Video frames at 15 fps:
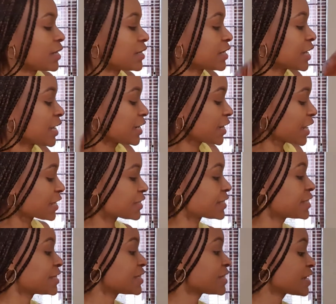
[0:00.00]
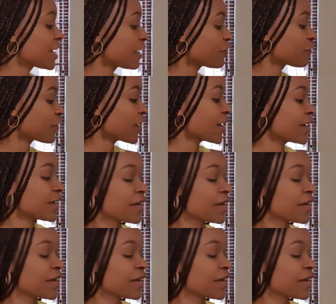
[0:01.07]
it has never